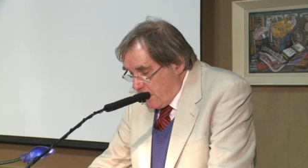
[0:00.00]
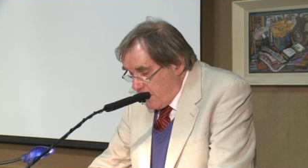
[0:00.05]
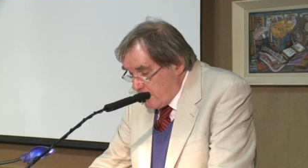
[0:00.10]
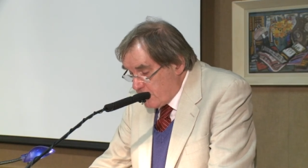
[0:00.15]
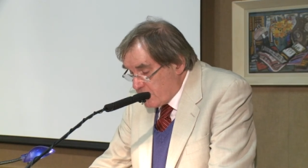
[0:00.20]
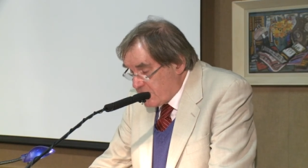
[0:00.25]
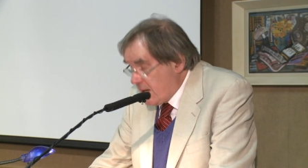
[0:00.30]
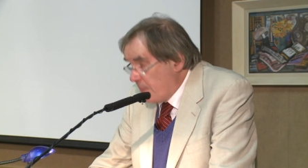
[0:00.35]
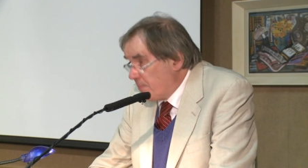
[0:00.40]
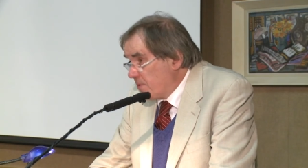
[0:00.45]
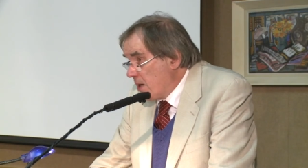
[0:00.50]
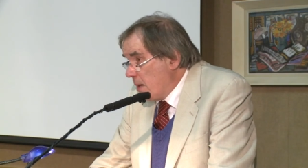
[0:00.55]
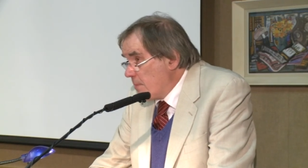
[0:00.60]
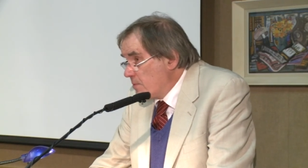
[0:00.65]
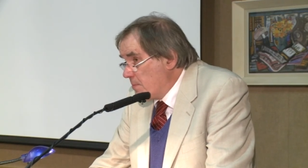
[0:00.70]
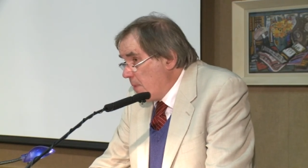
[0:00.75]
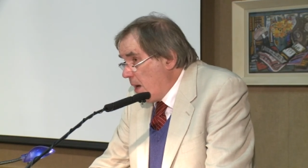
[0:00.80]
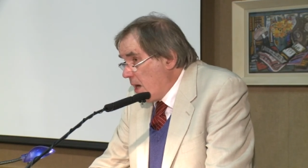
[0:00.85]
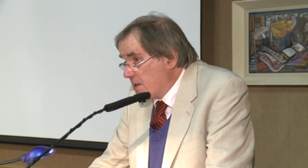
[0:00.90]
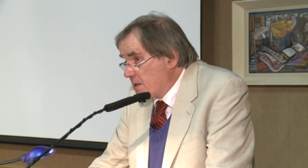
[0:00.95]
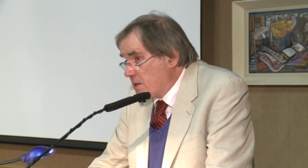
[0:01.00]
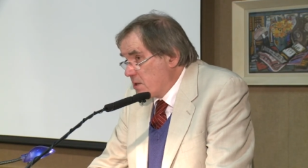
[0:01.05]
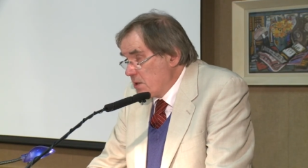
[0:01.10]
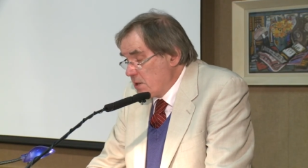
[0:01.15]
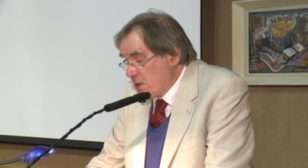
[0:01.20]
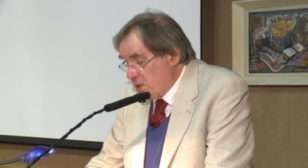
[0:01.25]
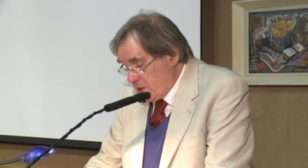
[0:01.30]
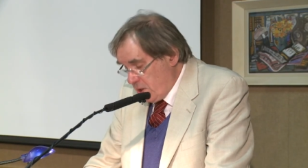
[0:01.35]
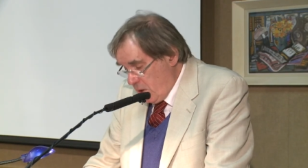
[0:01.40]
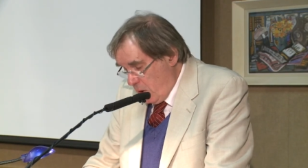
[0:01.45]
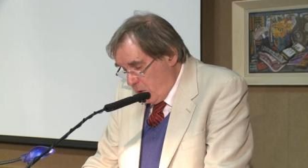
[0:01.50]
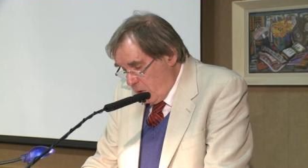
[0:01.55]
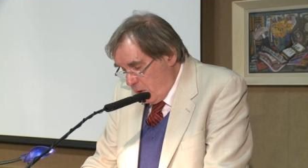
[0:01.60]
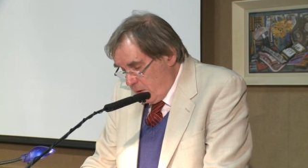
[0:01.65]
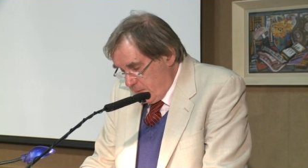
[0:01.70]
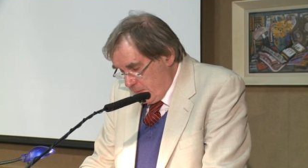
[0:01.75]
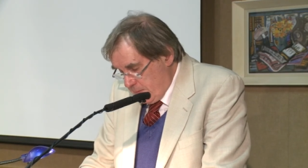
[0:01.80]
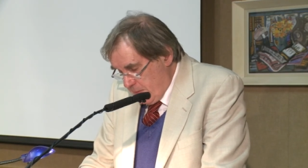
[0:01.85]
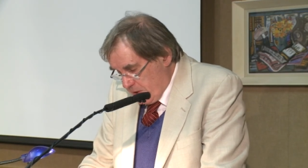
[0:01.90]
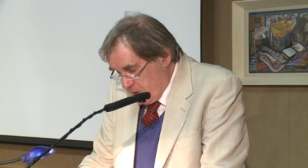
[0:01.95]
They were sometimes masters,
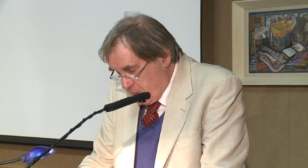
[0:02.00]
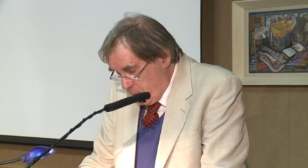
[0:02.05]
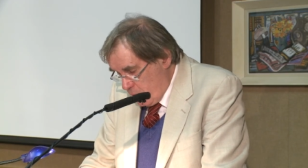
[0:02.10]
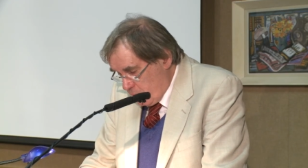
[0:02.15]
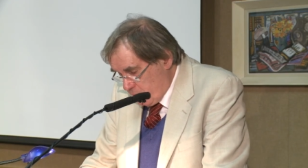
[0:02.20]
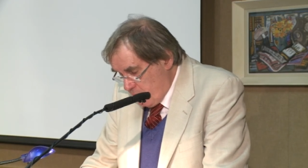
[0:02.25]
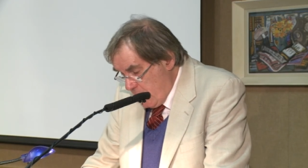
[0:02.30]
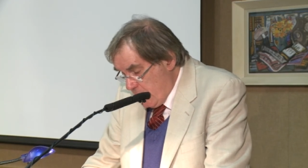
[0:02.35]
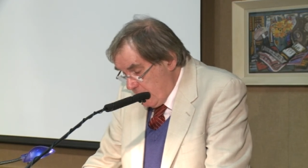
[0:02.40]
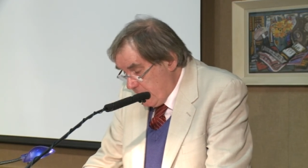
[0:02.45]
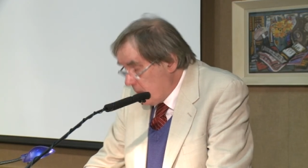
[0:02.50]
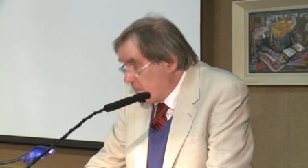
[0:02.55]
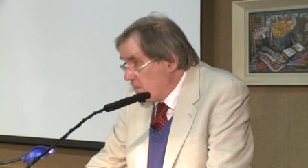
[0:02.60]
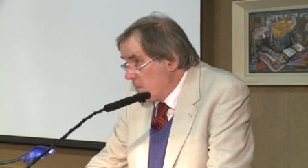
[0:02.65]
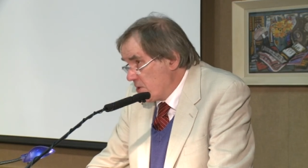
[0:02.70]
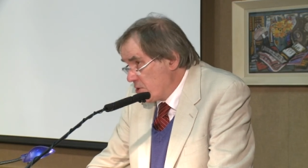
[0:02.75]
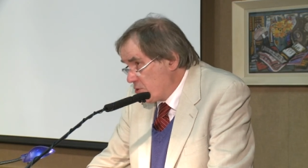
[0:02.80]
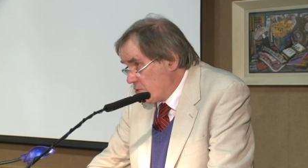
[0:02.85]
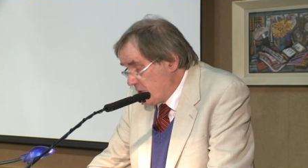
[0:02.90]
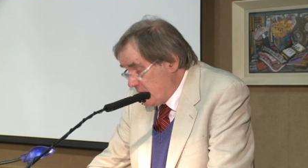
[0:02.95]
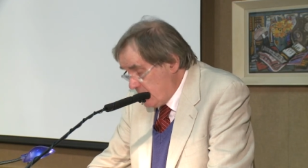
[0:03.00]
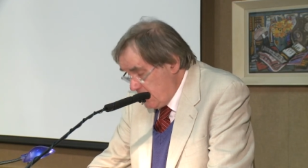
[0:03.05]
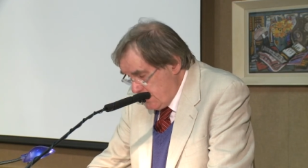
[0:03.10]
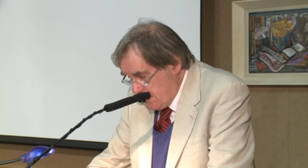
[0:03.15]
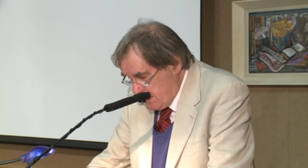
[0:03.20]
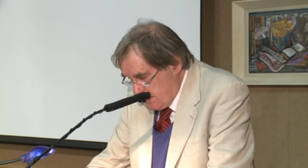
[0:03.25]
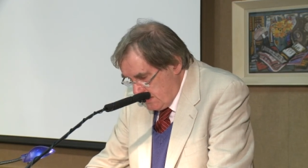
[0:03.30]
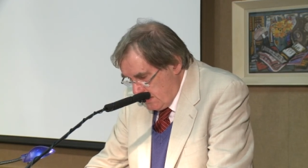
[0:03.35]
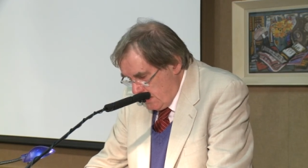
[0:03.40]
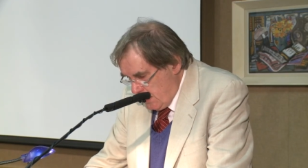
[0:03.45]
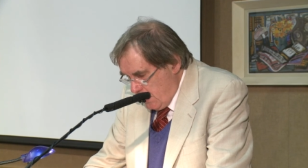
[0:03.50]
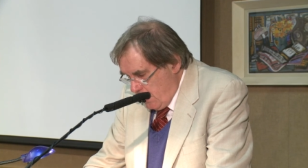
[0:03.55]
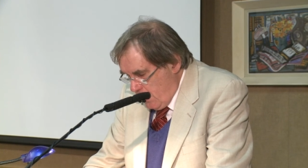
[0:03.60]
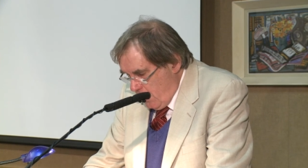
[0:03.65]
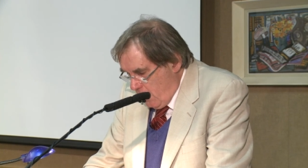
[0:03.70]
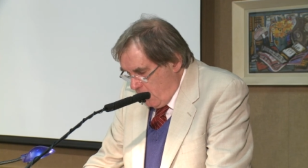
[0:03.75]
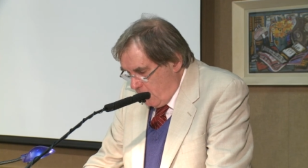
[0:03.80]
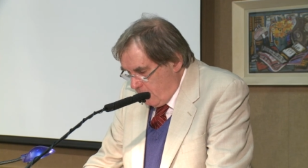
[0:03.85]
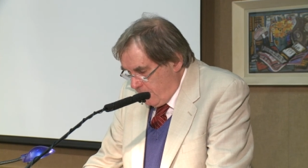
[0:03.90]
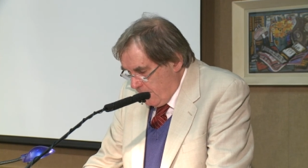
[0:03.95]
or much more rarely mistresses,
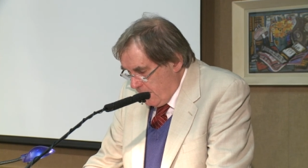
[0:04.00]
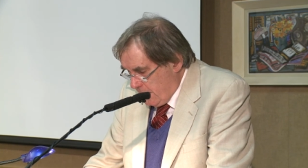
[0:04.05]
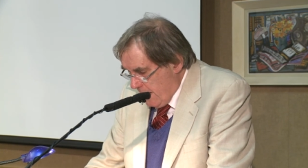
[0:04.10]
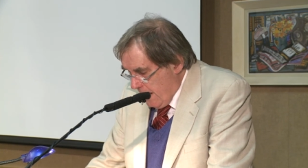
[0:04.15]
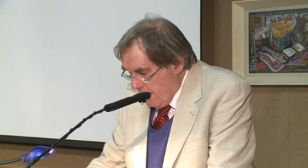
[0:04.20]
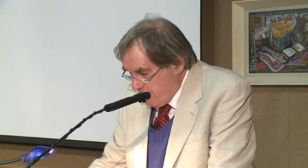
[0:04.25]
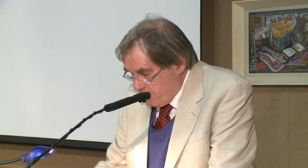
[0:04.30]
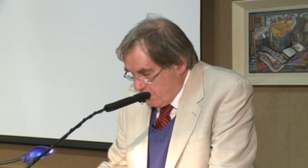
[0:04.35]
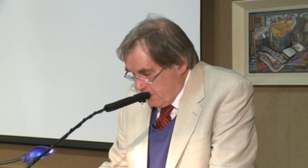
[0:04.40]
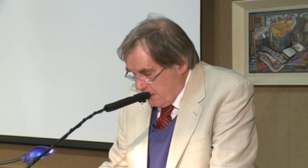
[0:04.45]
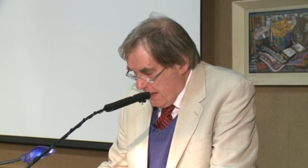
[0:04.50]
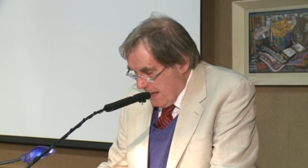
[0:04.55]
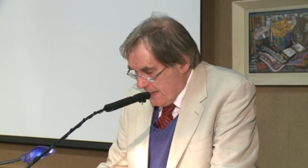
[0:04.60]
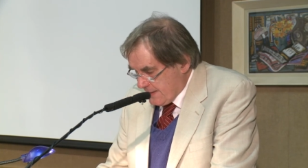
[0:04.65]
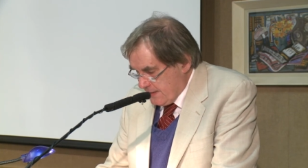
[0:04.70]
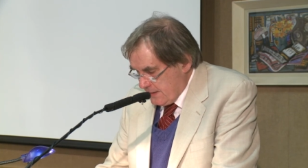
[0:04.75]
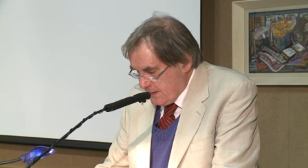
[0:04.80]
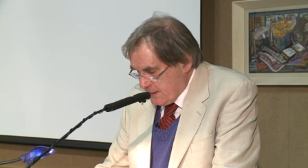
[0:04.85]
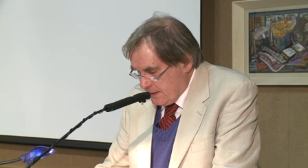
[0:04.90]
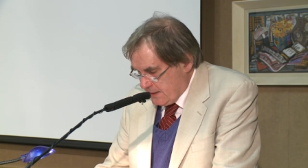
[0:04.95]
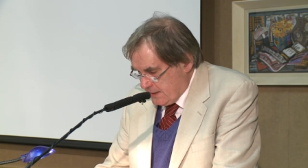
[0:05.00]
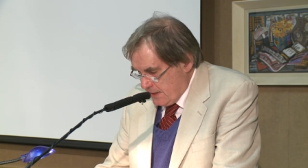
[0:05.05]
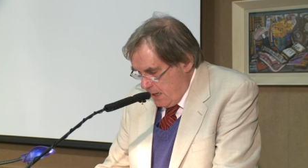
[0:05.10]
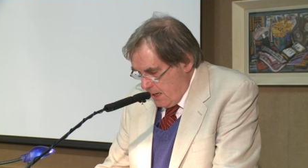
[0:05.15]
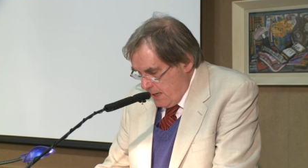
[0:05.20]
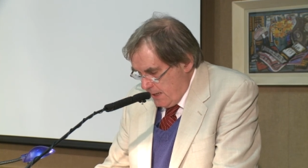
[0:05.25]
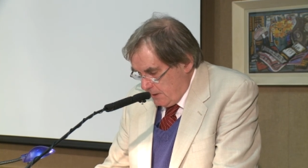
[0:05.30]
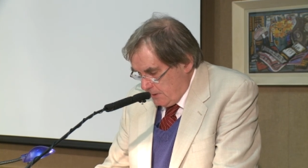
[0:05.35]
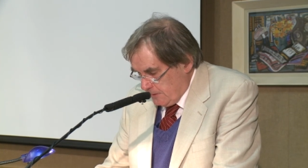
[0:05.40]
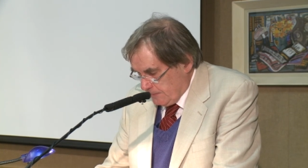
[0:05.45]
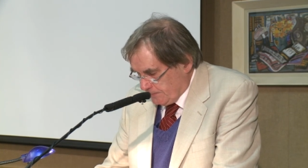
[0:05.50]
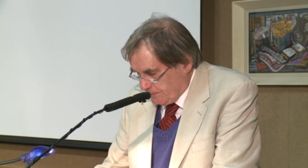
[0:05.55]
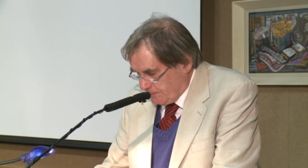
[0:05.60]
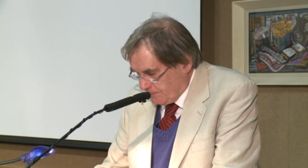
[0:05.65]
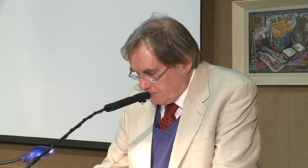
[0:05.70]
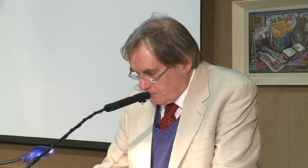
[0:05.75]
of elaborate Latin style.